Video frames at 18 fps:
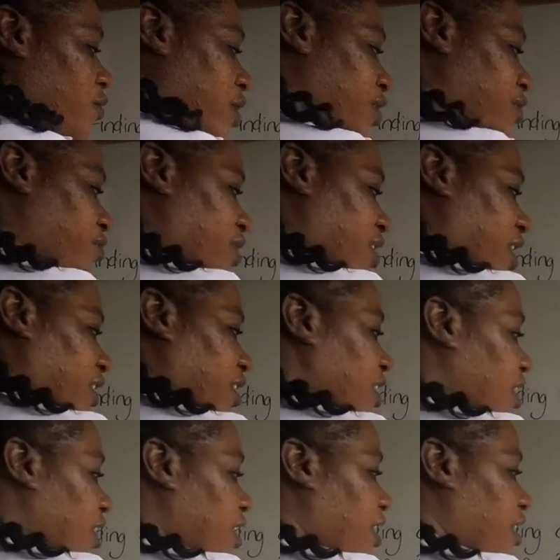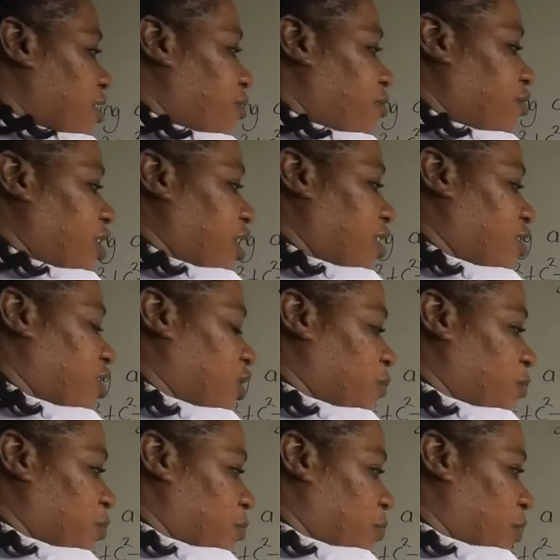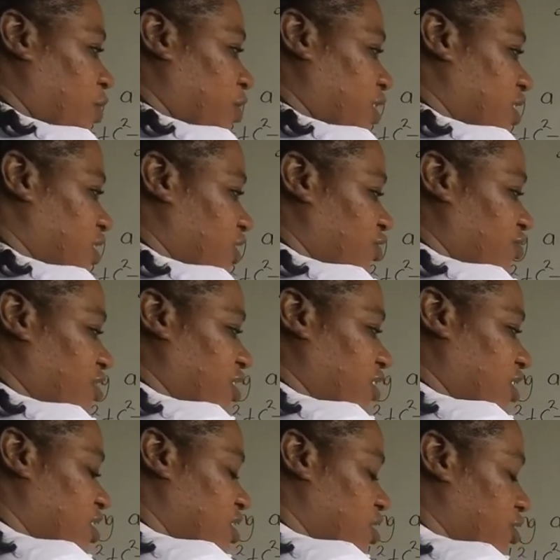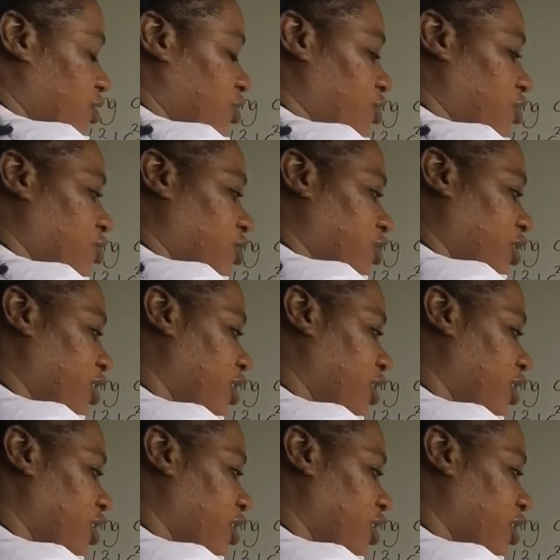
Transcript: when you get here, you can just plug this straight into your